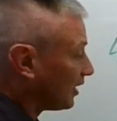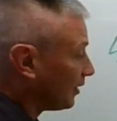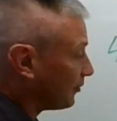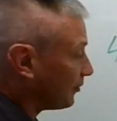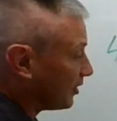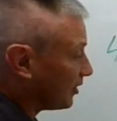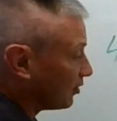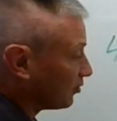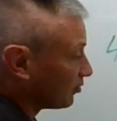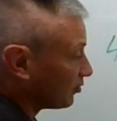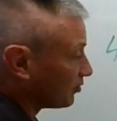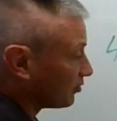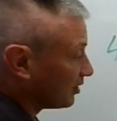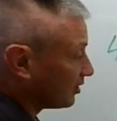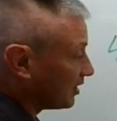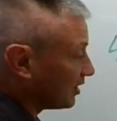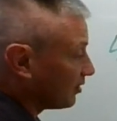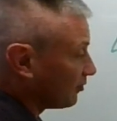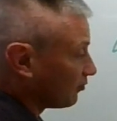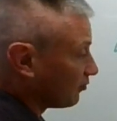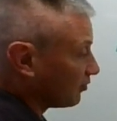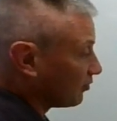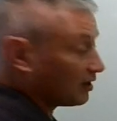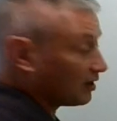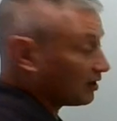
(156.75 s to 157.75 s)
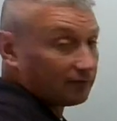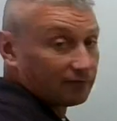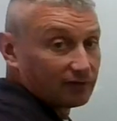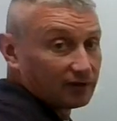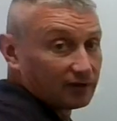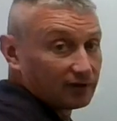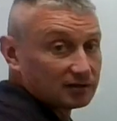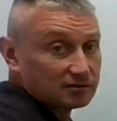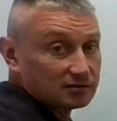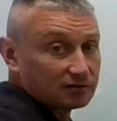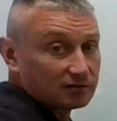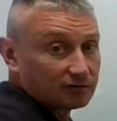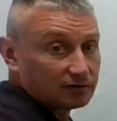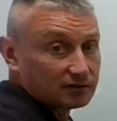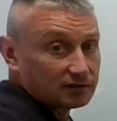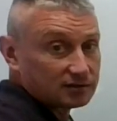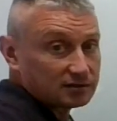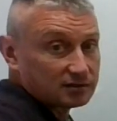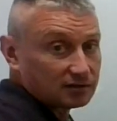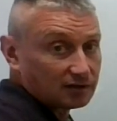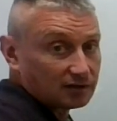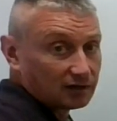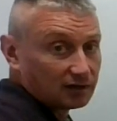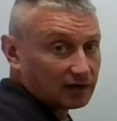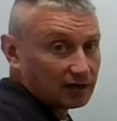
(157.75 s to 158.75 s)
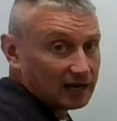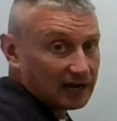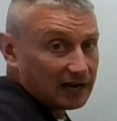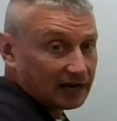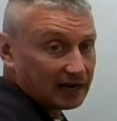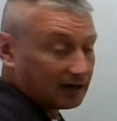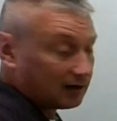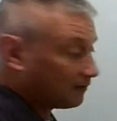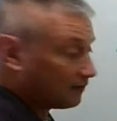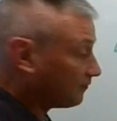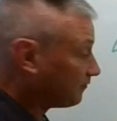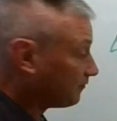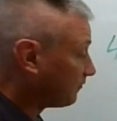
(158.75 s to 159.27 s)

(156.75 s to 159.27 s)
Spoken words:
In order to get rid of this constant, negative